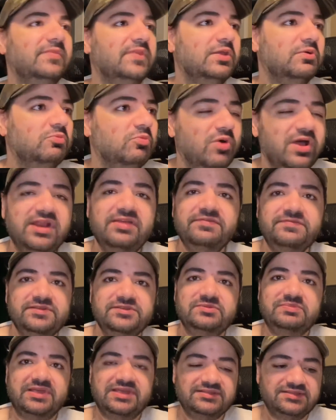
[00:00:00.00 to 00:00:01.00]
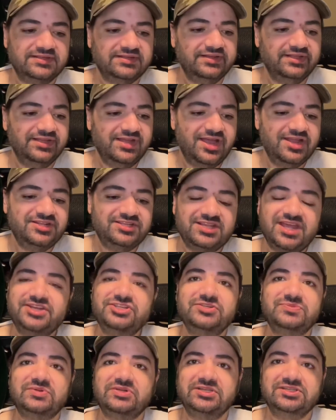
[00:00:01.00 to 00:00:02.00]
What If is basically
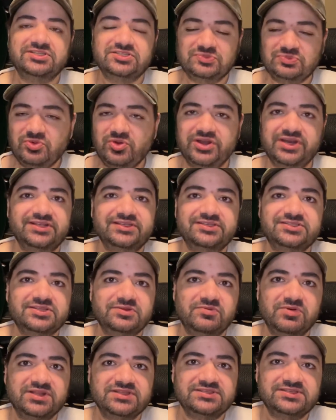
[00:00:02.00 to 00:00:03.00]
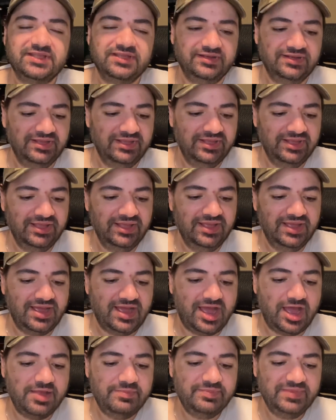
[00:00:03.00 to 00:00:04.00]
untouchable at this point, at least the ones that
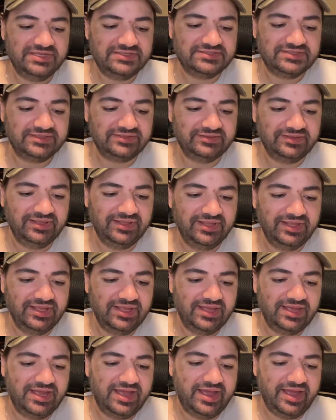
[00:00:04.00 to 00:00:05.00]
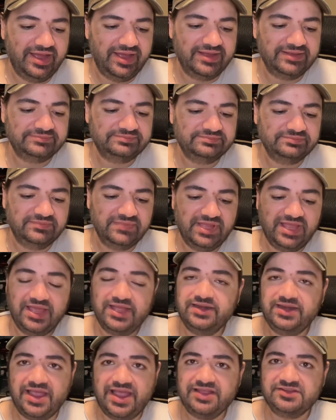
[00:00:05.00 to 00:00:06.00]
I'm missing.
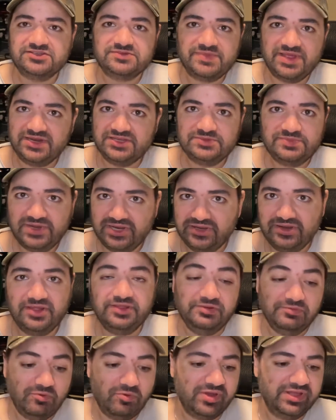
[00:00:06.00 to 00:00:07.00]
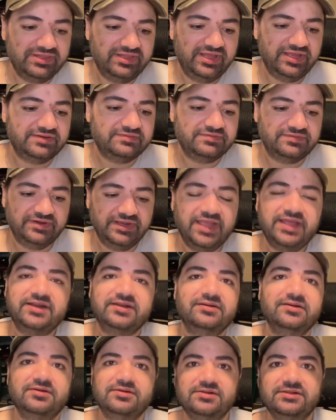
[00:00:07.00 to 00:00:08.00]
And X-Men has been another one that, forget it,
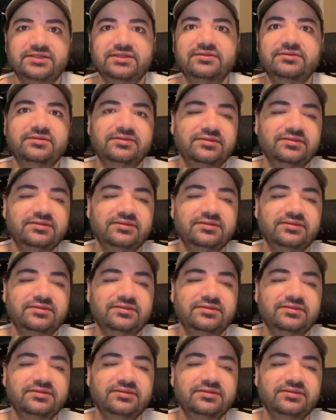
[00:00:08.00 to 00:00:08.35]
early,